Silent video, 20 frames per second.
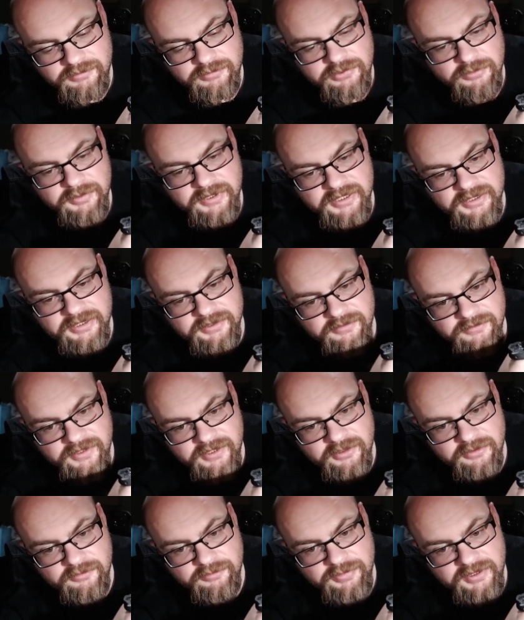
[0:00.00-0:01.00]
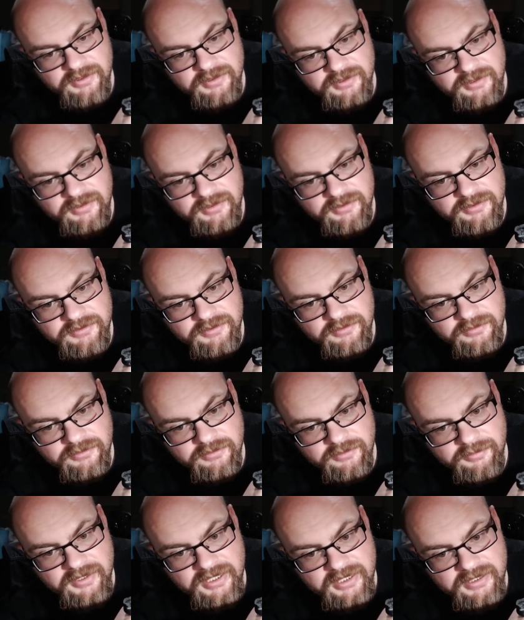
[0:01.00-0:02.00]
back your firing pin until
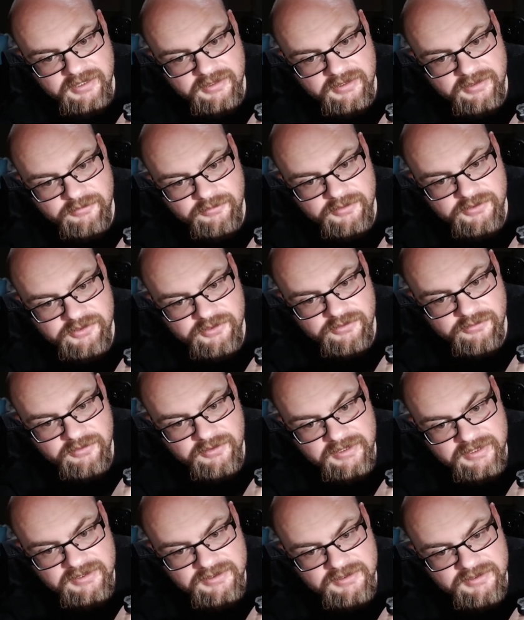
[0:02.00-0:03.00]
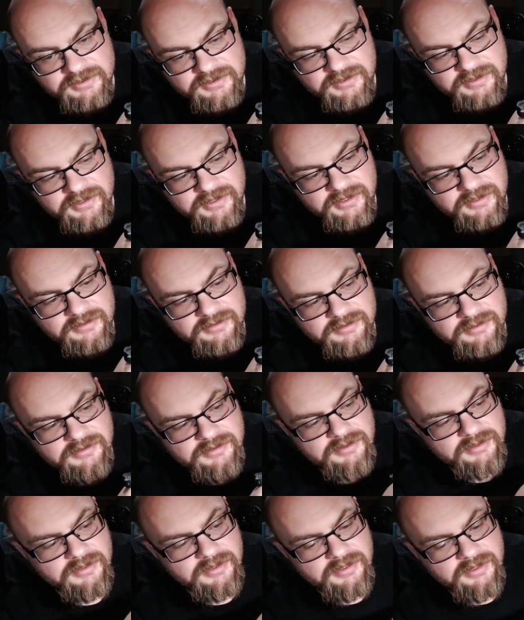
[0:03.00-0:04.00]
the back, and then which it releases it again.
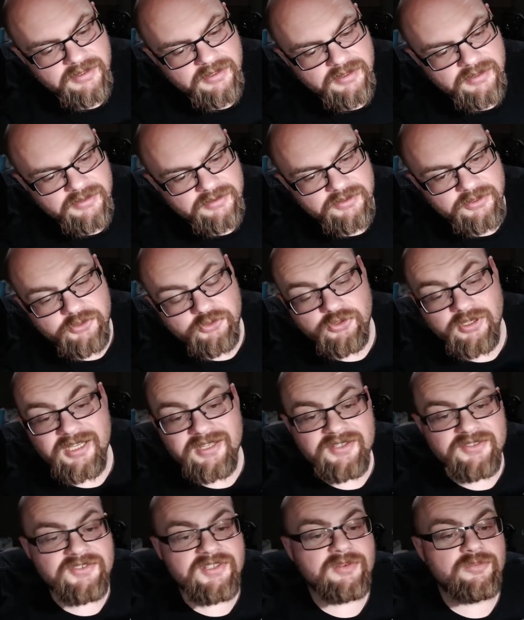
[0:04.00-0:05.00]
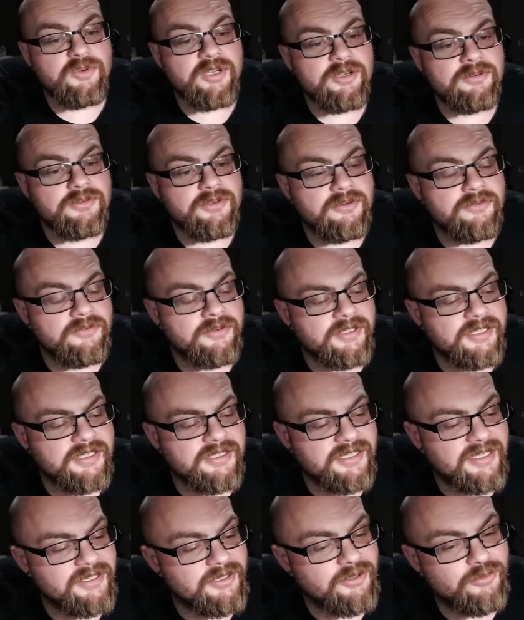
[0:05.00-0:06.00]
To try the same round over again.
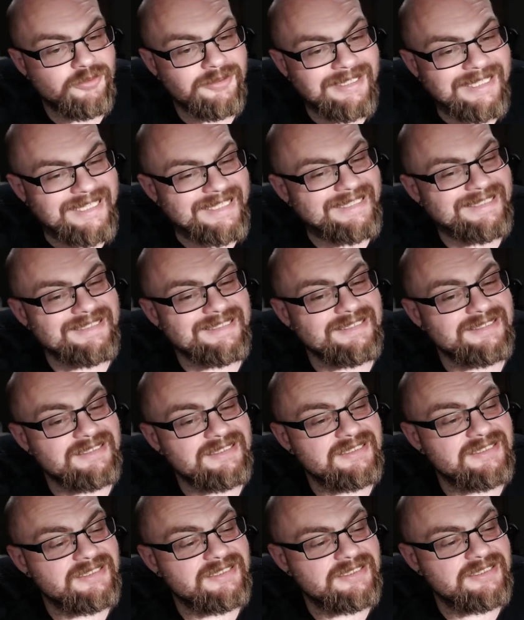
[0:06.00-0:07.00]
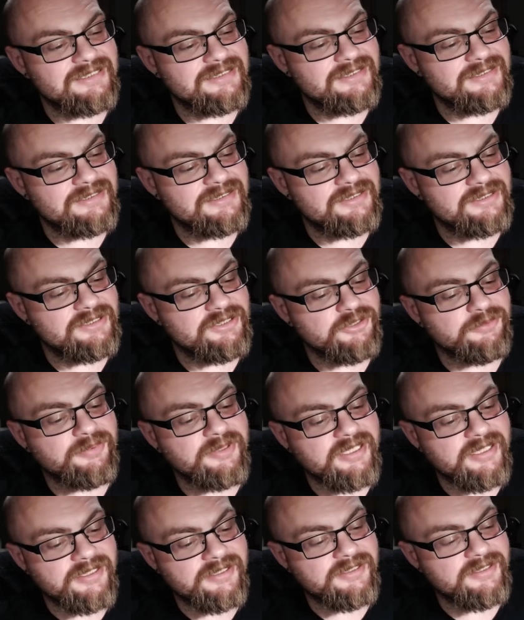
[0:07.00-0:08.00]
I don't like this. This is a stupid
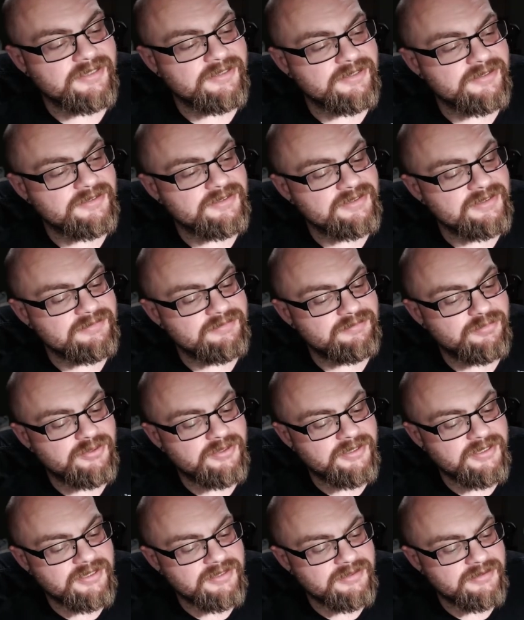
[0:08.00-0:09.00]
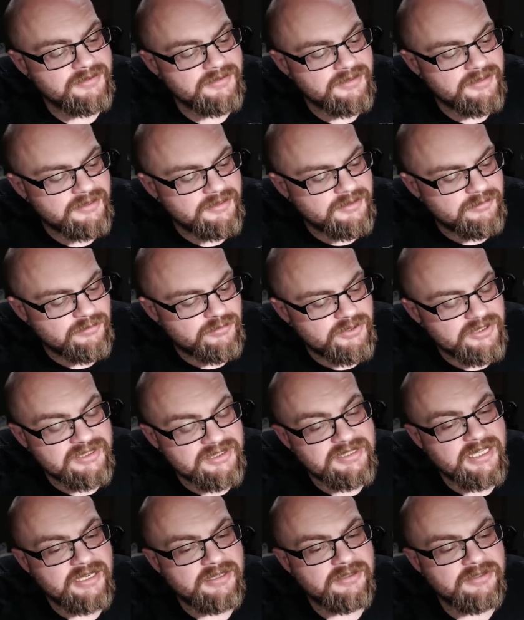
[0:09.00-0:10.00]
idea. It's pretty
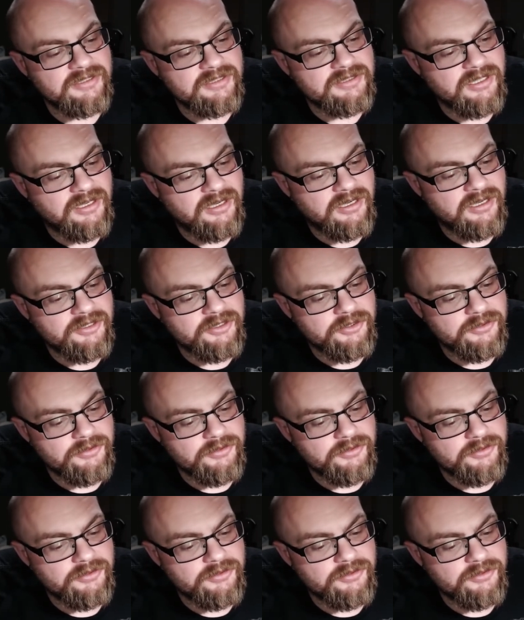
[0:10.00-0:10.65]
standardly taught,